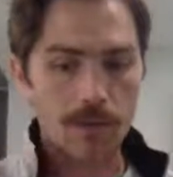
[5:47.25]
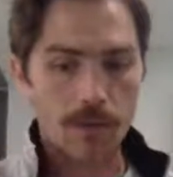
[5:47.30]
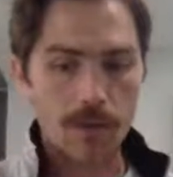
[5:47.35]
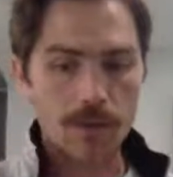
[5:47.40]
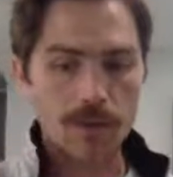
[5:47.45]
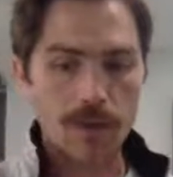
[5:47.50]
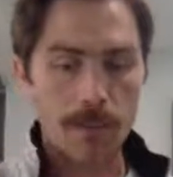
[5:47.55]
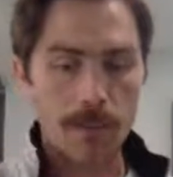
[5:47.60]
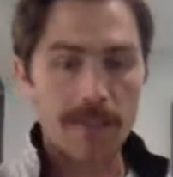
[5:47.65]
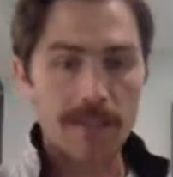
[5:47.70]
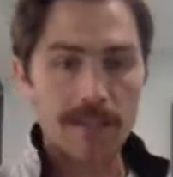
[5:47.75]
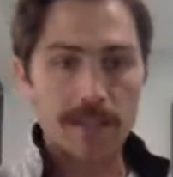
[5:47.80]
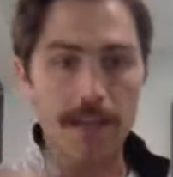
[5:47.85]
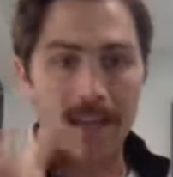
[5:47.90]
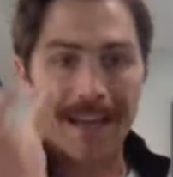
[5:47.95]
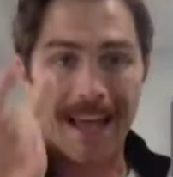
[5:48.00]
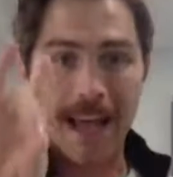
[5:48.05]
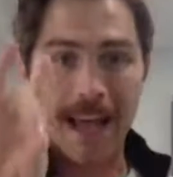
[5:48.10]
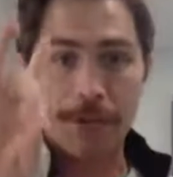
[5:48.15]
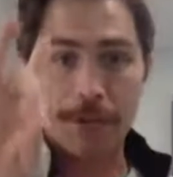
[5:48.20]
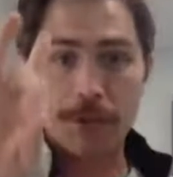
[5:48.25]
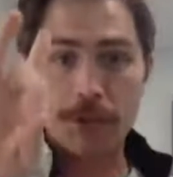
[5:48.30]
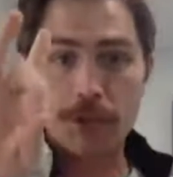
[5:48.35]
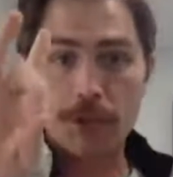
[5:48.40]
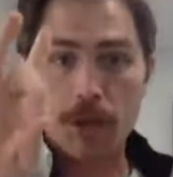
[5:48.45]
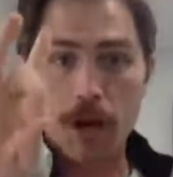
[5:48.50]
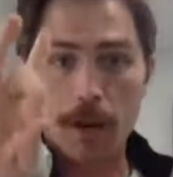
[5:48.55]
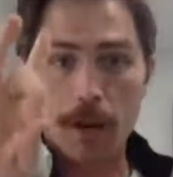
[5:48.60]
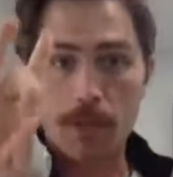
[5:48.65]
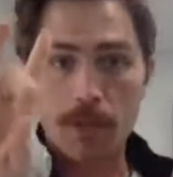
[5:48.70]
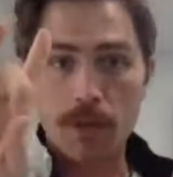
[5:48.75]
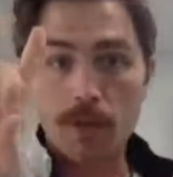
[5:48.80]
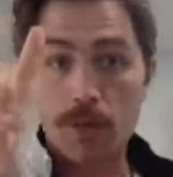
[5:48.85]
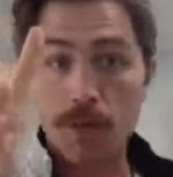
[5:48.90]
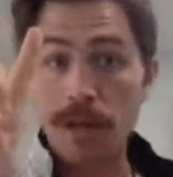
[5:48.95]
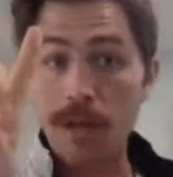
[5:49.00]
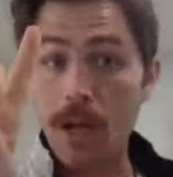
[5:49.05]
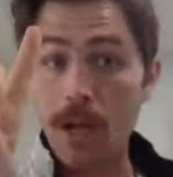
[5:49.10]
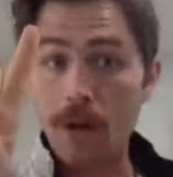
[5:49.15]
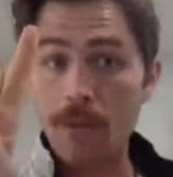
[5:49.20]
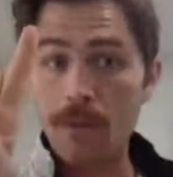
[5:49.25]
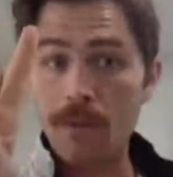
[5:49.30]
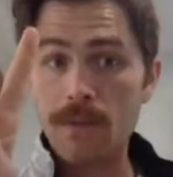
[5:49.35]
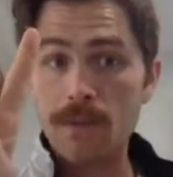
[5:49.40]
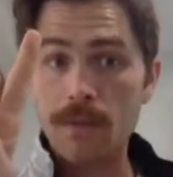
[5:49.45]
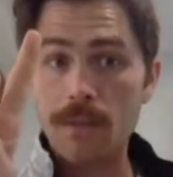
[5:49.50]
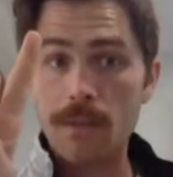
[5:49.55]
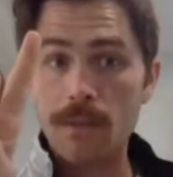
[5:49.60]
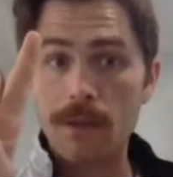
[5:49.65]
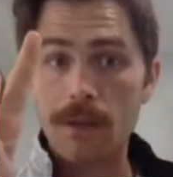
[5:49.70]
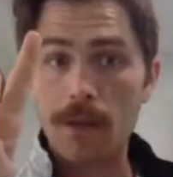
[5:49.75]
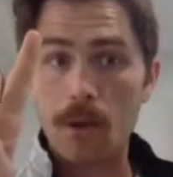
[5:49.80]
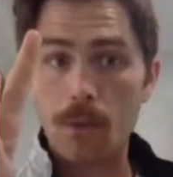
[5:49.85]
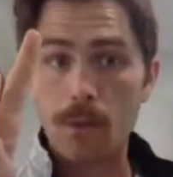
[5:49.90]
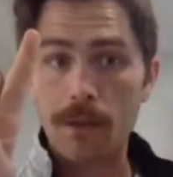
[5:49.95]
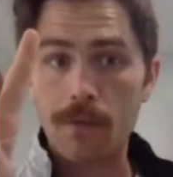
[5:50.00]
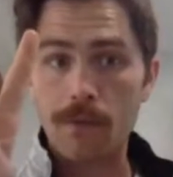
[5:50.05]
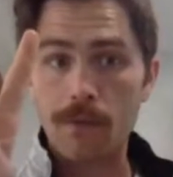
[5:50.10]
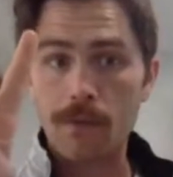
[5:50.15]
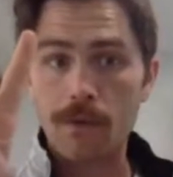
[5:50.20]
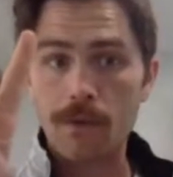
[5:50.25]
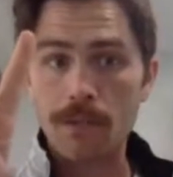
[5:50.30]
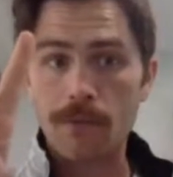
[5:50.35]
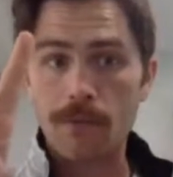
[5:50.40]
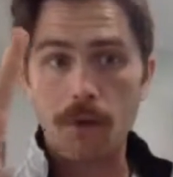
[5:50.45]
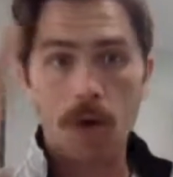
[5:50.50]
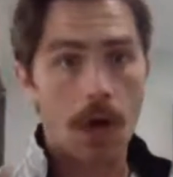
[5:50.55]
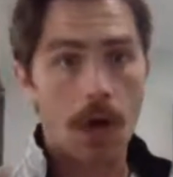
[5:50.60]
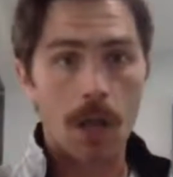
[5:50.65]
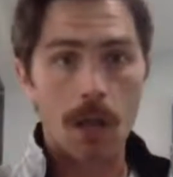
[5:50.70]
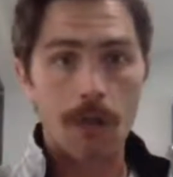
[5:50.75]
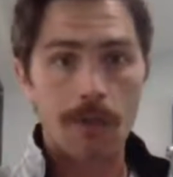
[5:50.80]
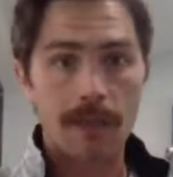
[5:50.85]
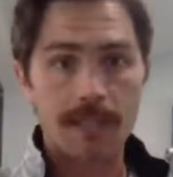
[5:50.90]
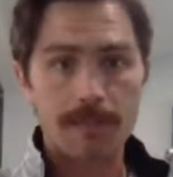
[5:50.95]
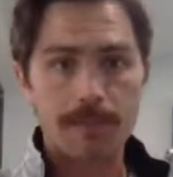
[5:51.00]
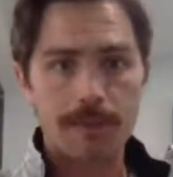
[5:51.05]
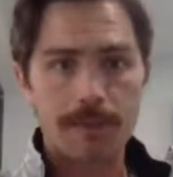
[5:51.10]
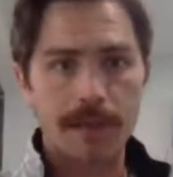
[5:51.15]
or trumpets, an F sharp, which we know this is a note we've used for all of us,